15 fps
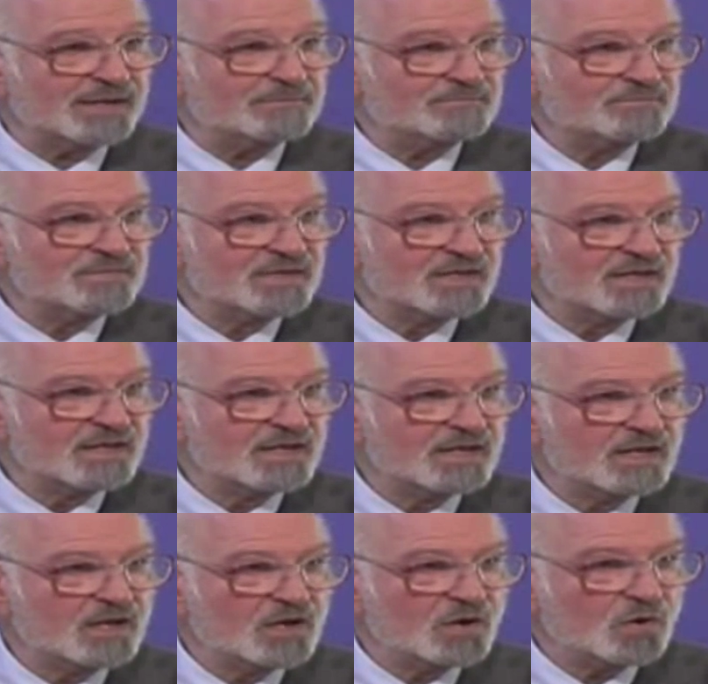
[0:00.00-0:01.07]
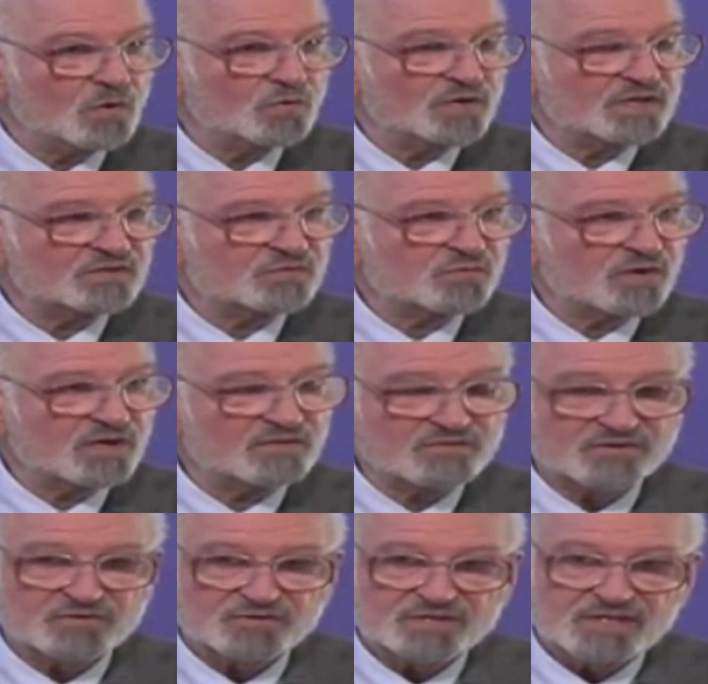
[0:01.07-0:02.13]
men. Only
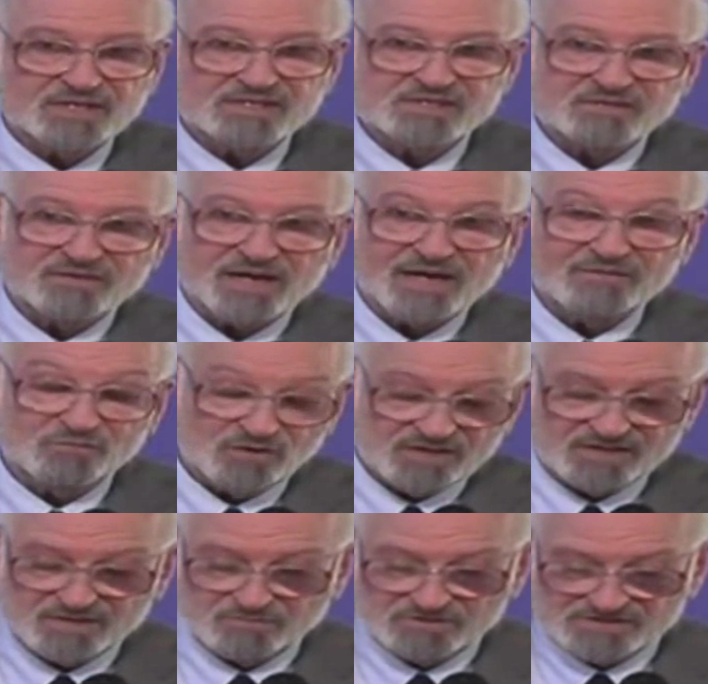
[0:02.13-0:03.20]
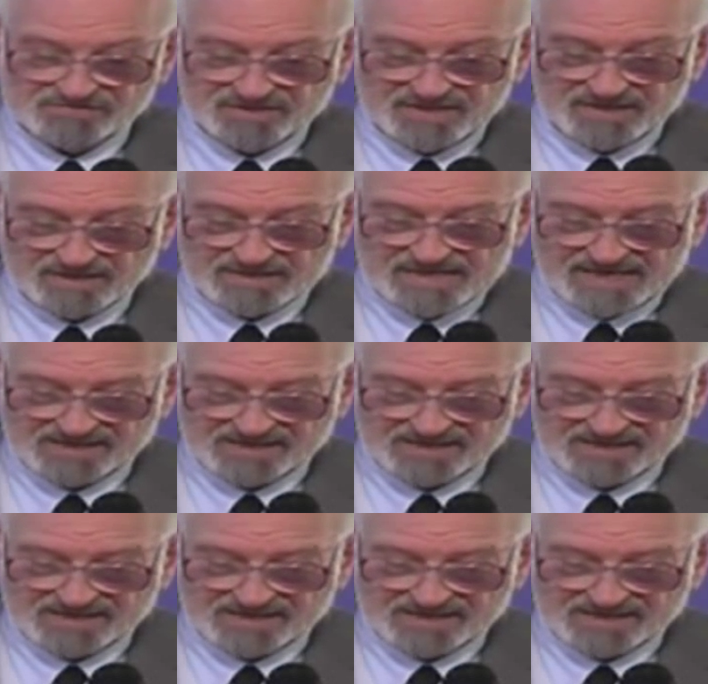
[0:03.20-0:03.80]
12 or 13 survived. One of them was Fidel